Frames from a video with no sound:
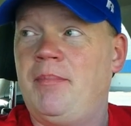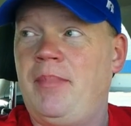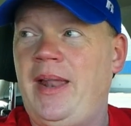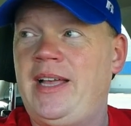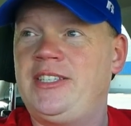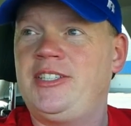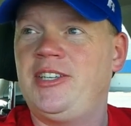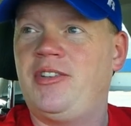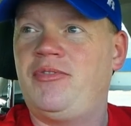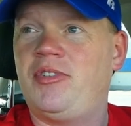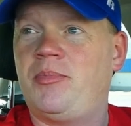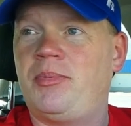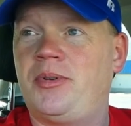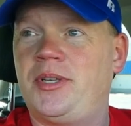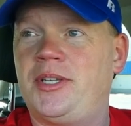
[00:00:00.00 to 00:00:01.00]
But I still
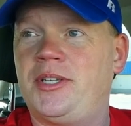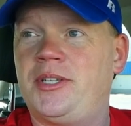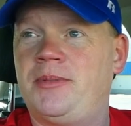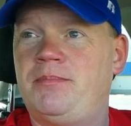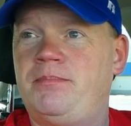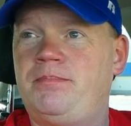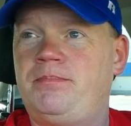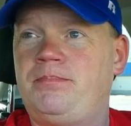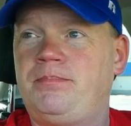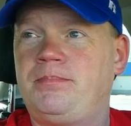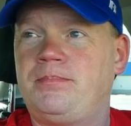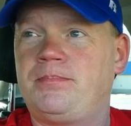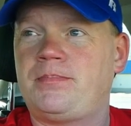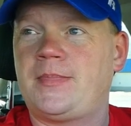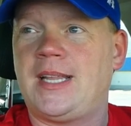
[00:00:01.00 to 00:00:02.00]
feel pretty good.
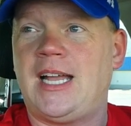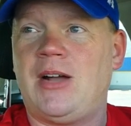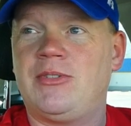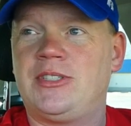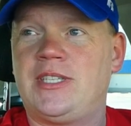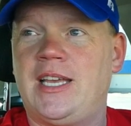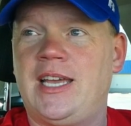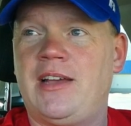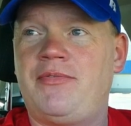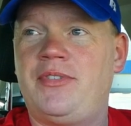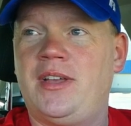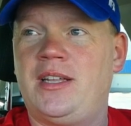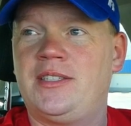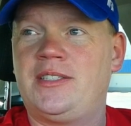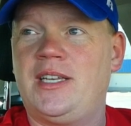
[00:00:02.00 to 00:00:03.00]
I would say I
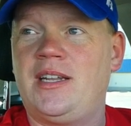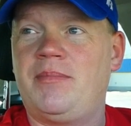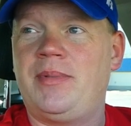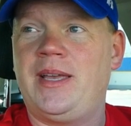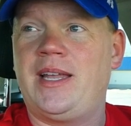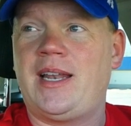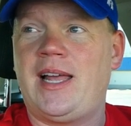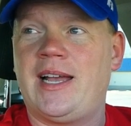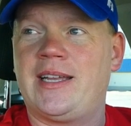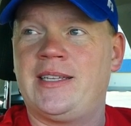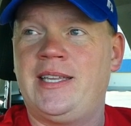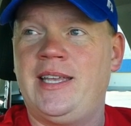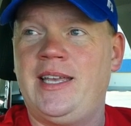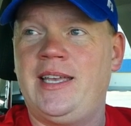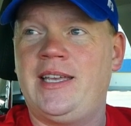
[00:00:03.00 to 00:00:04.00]
feel, instead of being like a
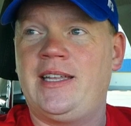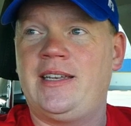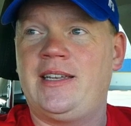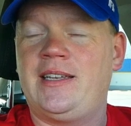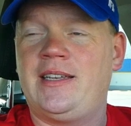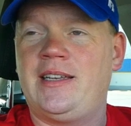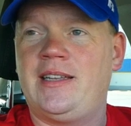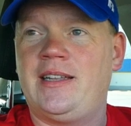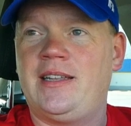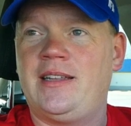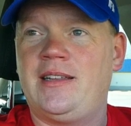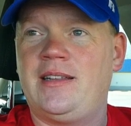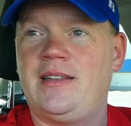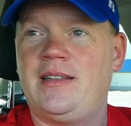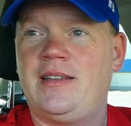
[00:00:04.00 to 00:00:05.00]
10
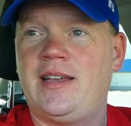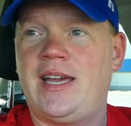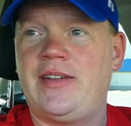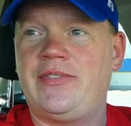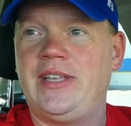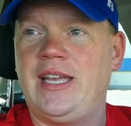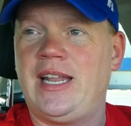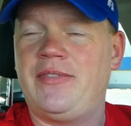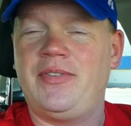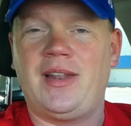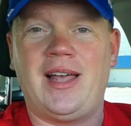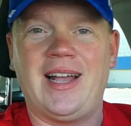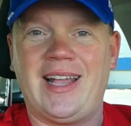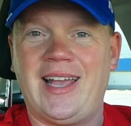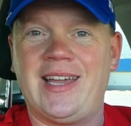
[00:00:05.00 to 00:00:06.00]
out of 10, I feel
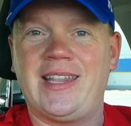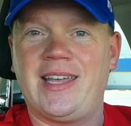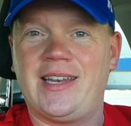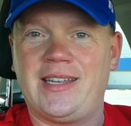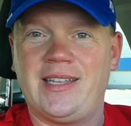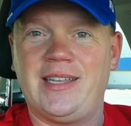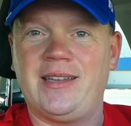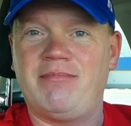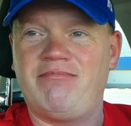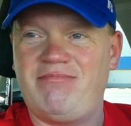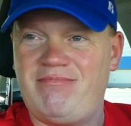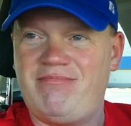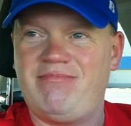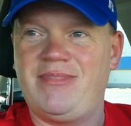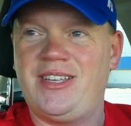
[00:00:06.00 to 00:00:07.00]
like 8 out of 10.
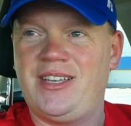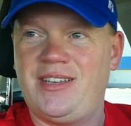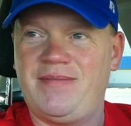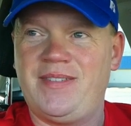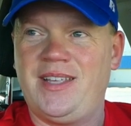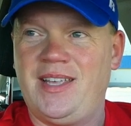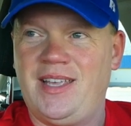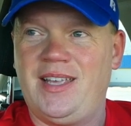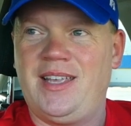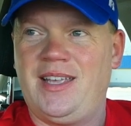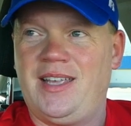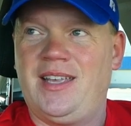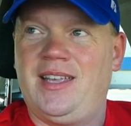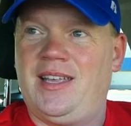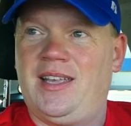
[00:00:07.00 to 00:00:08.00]
Yeah.
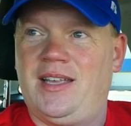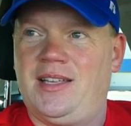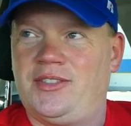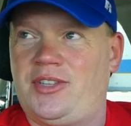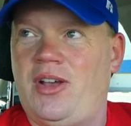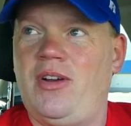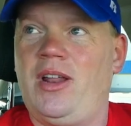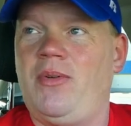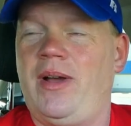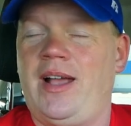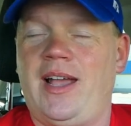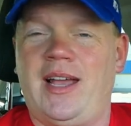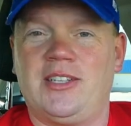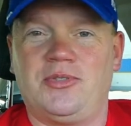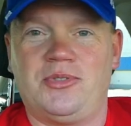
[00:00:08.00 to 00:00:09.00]
So anyway,
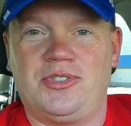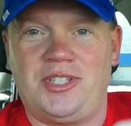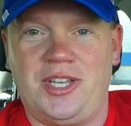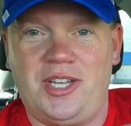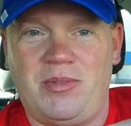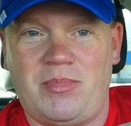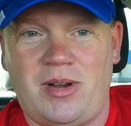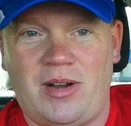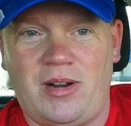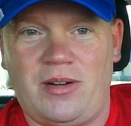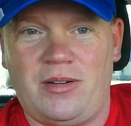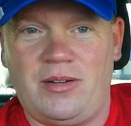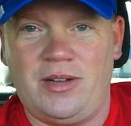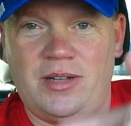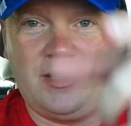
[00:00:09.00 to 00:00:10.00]
guys, we'll see you tomorrow.